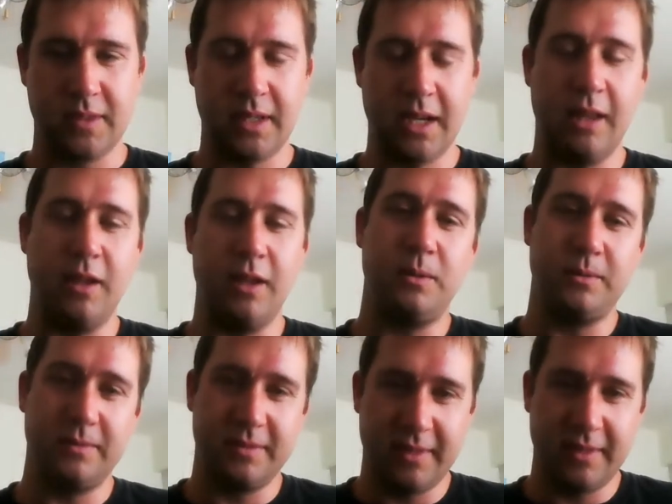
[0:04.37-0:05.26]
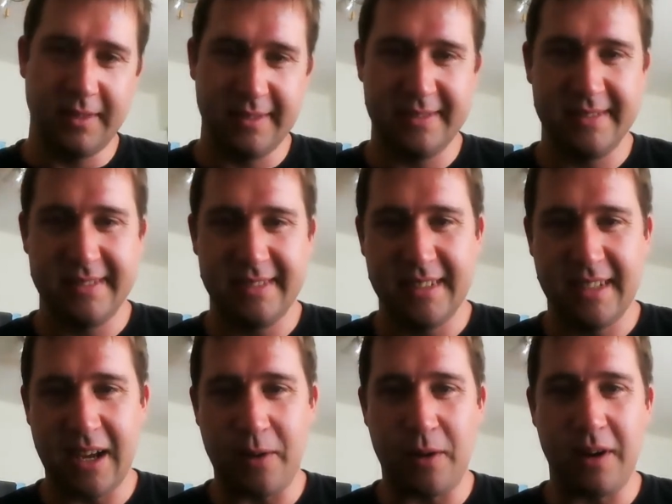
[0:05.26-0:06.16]
Hello,
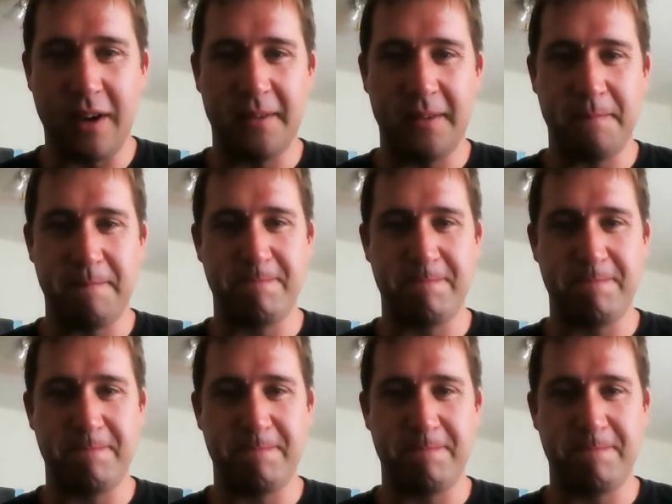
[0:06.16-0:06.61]
how are you?